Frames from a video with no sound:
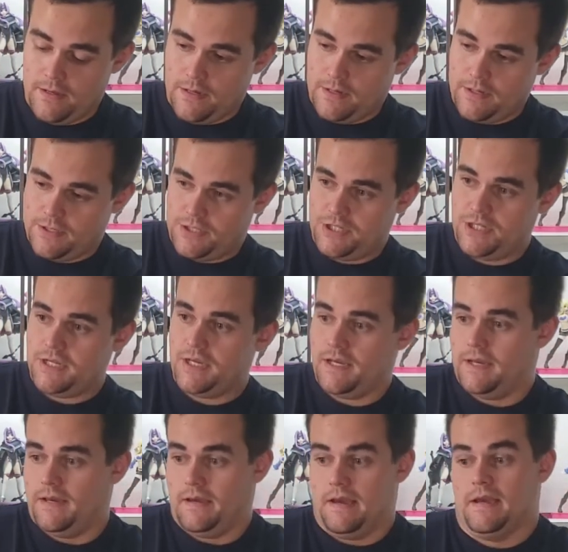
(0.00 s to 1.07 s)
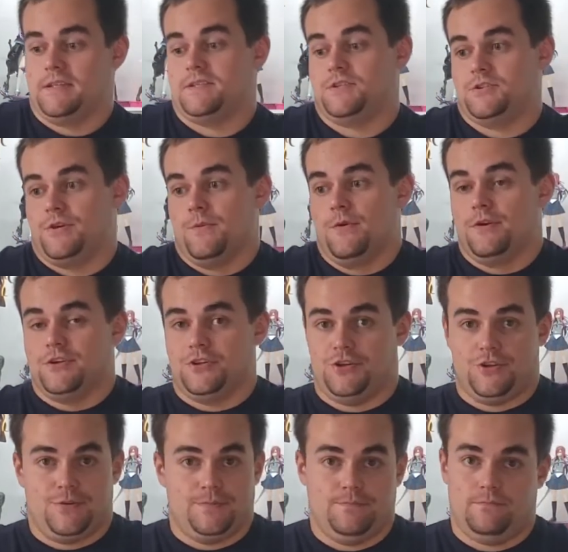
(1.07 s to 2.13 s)
she has so
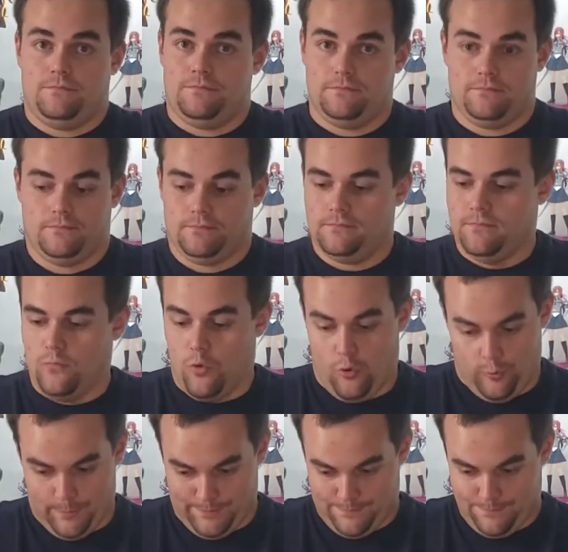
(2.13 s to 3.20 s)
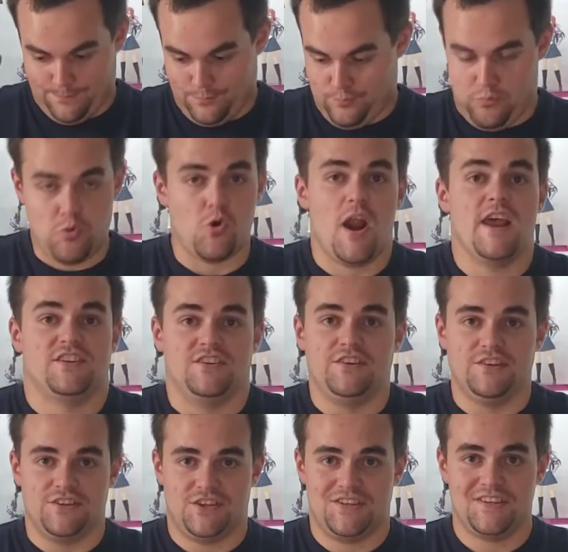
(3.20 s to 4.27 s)
much more
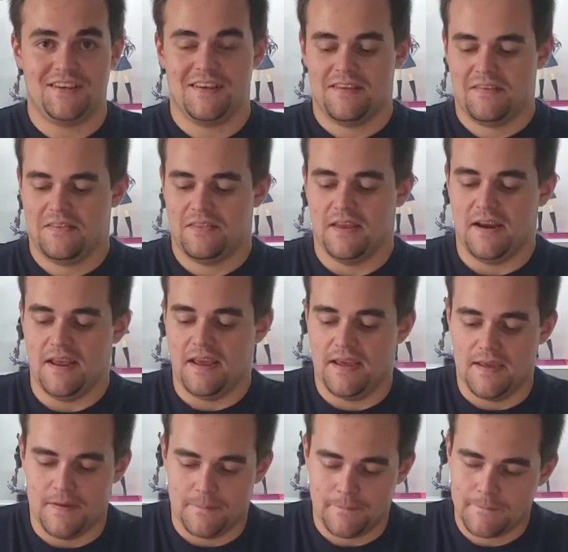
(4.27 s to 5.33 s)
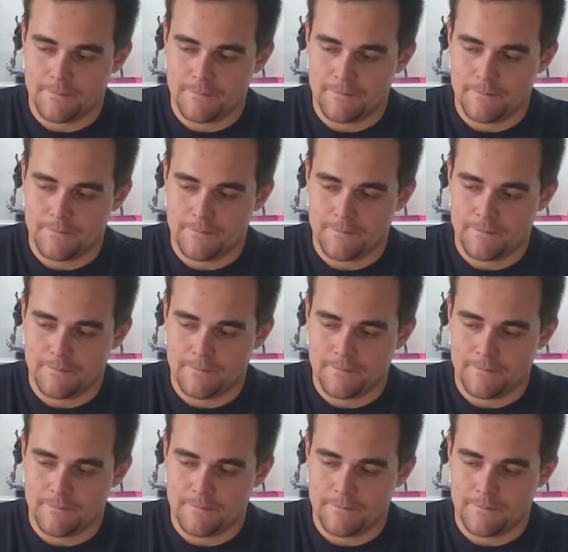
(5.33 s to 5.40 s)
presence than a